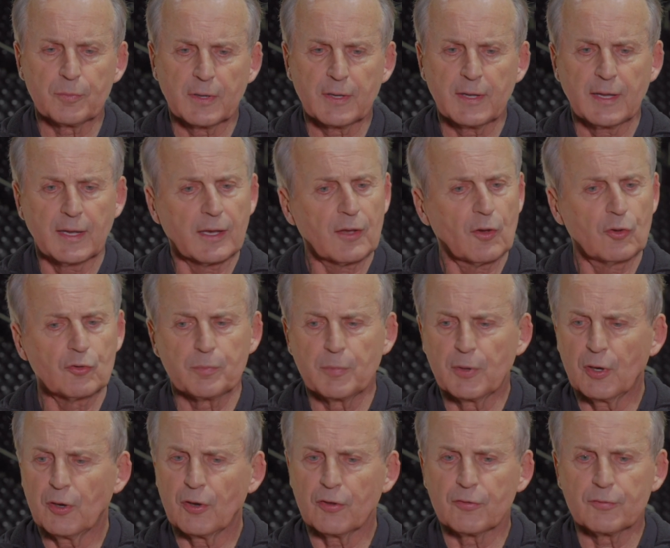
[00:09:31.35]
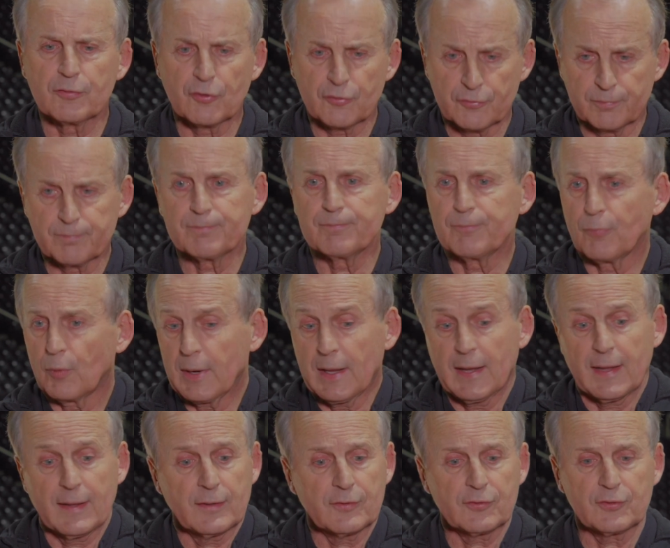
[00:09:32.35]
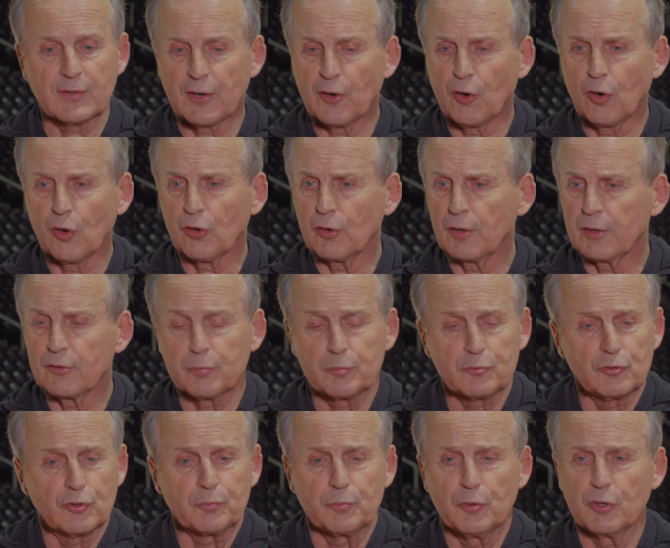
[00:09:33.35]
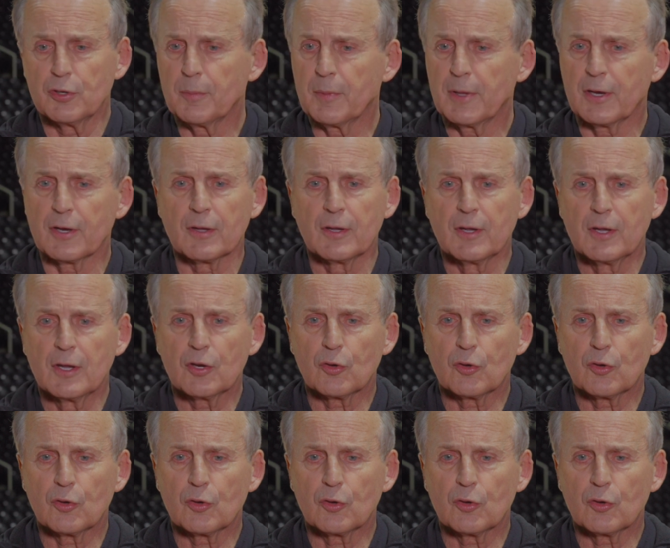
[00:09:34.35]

but again, Coach Beard is just what I said earlier is just putting them in a